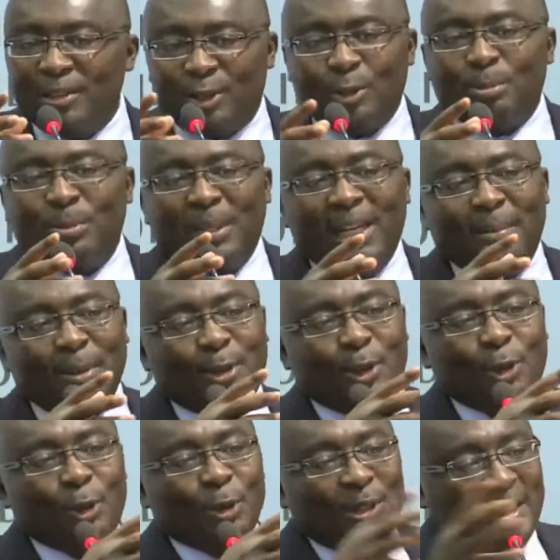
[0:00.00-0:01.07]
to be able
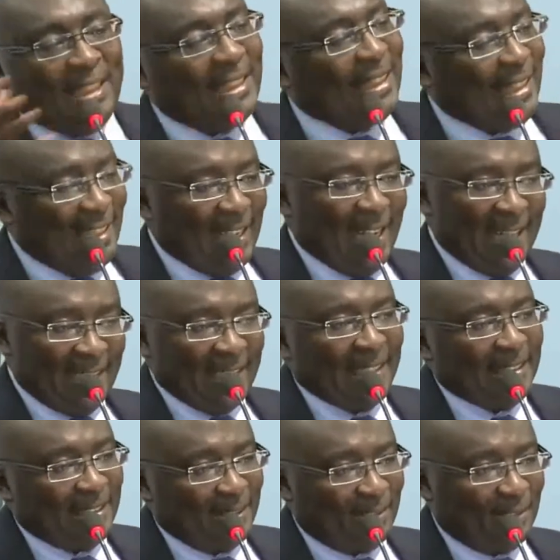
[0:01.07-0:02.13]
to uniquely
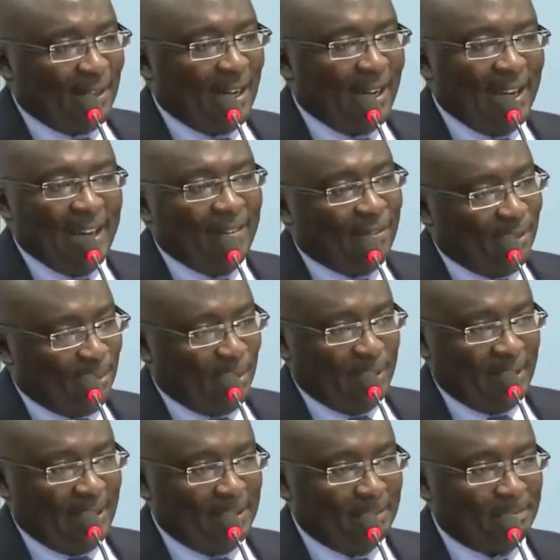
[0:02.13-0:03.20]
identify
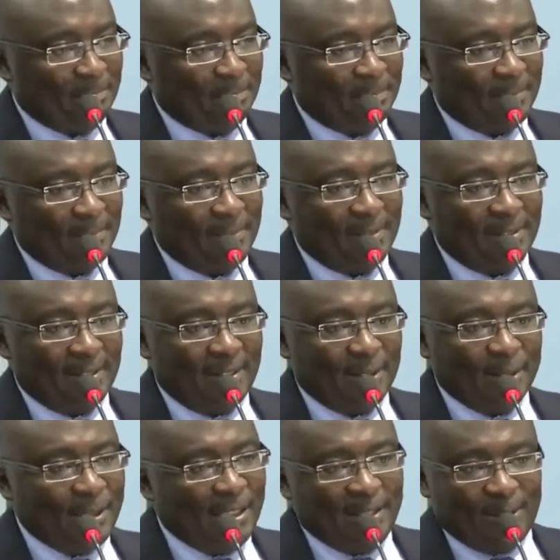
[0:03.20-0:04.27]
everybody.
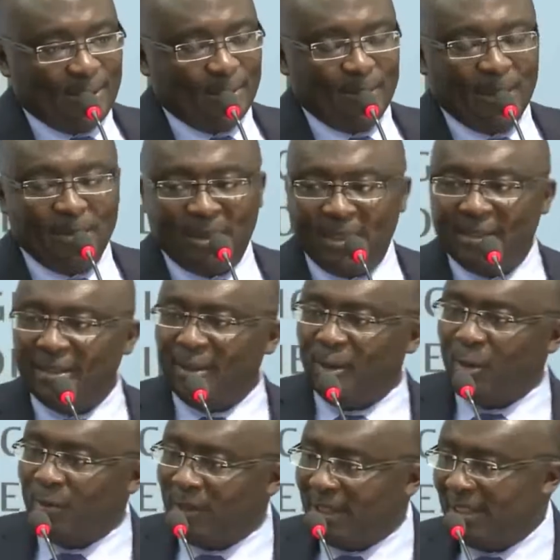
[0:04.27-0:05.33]
You need to. I mean,
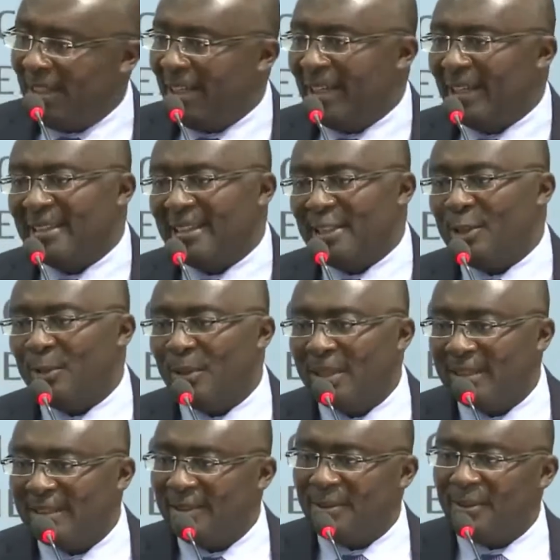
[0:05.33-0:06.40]
over here in the
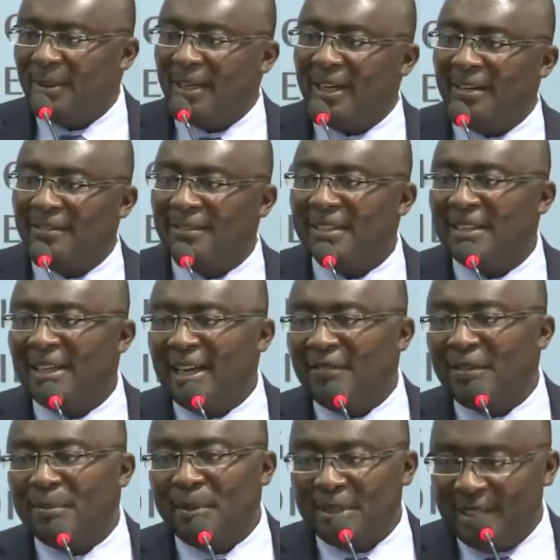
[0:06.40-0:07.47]
US,
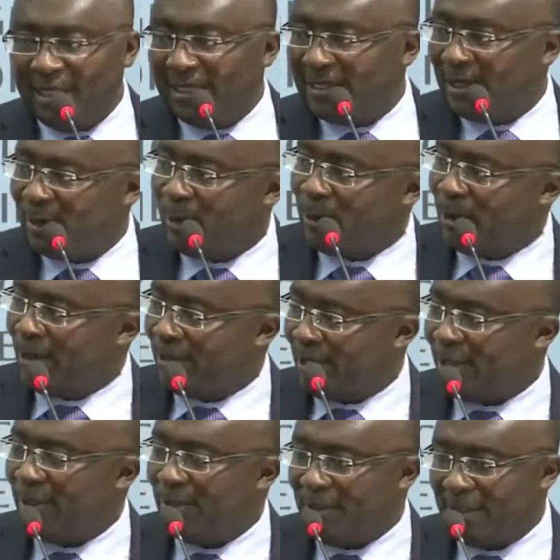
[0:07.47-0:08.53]
everybody has a social
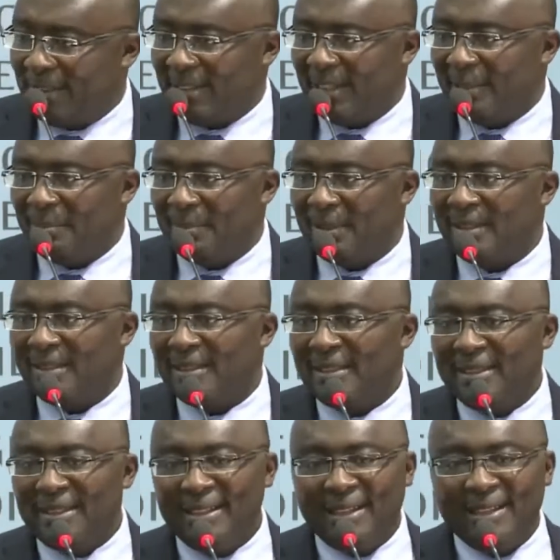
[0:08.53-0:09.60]
security number.
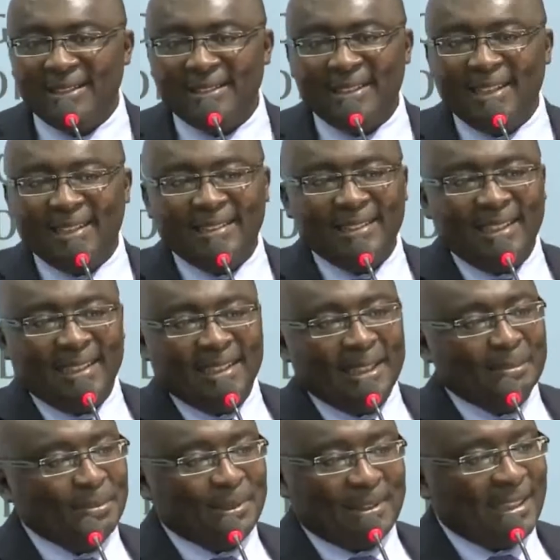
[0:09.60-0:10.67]
And
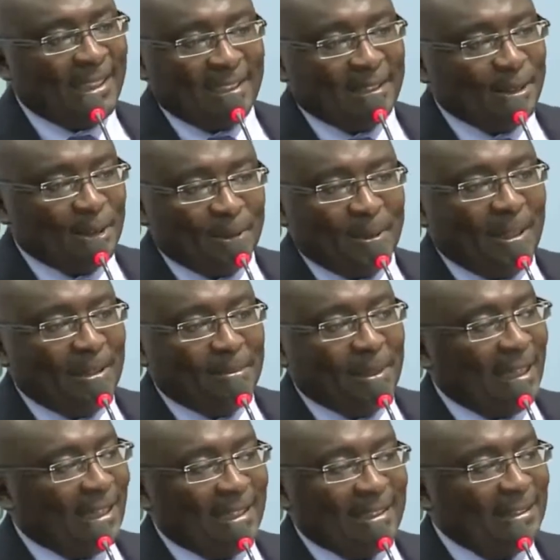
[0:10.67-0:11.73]
I'm telling you,
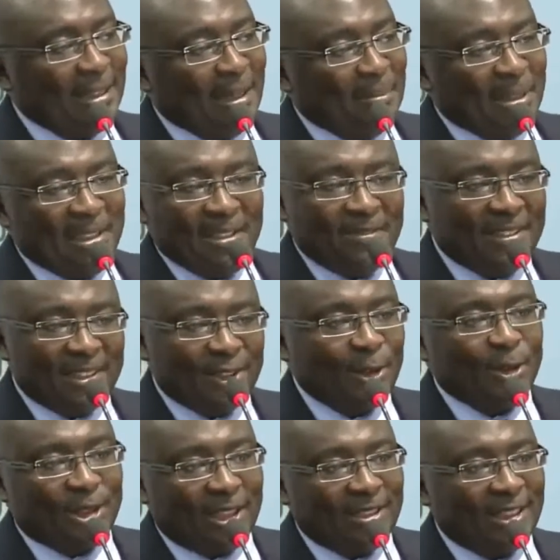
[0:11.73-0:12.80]
I mean, if the
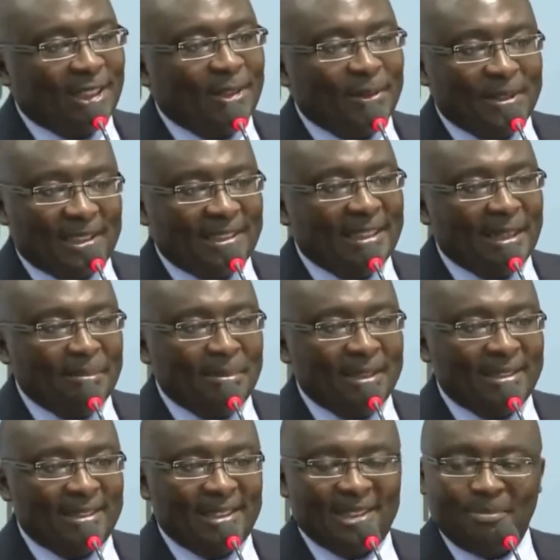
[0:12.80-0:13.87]
social security
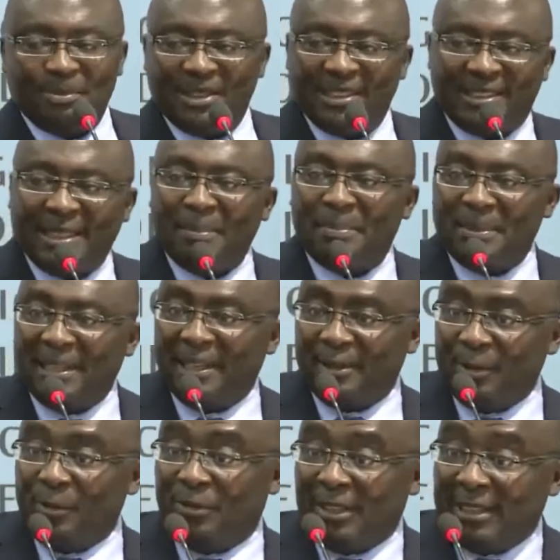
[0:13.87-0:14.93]
numbers disappeared
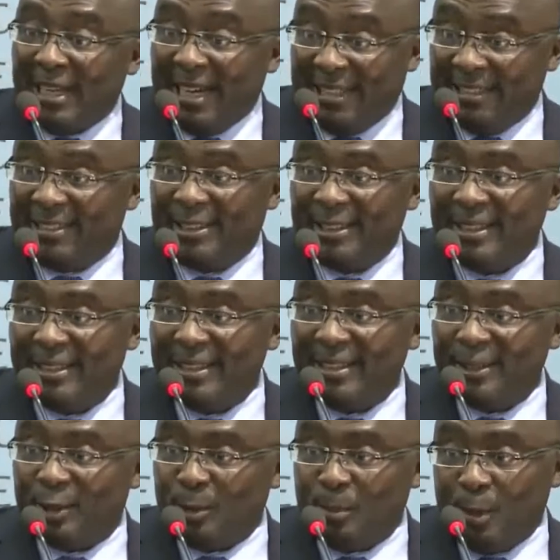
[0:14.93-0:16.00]
overnight,
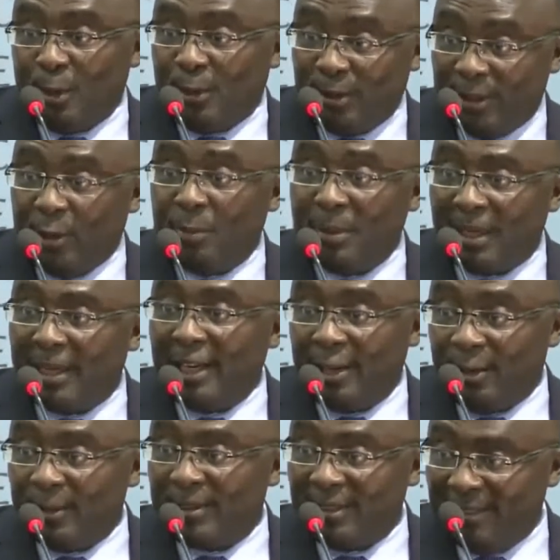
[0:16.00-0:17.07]
tomorrow there will be
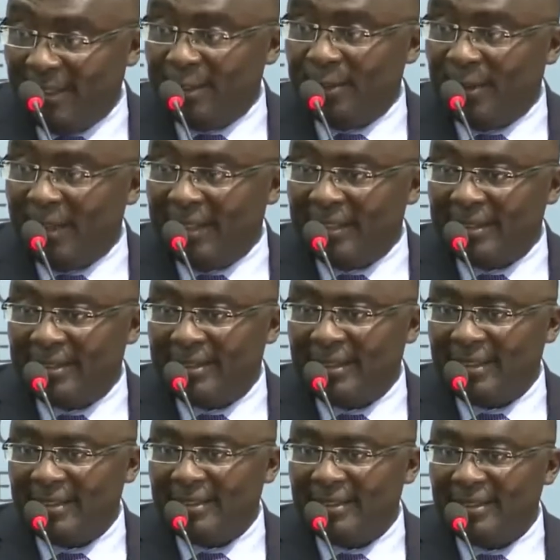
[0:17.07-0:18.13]
chaos in the United
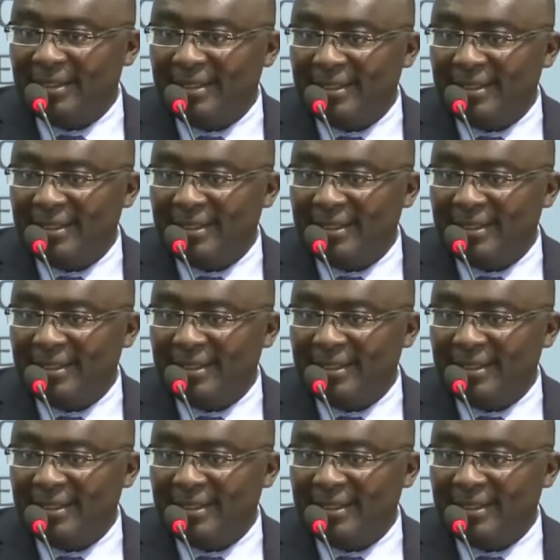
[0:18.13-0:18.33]
States.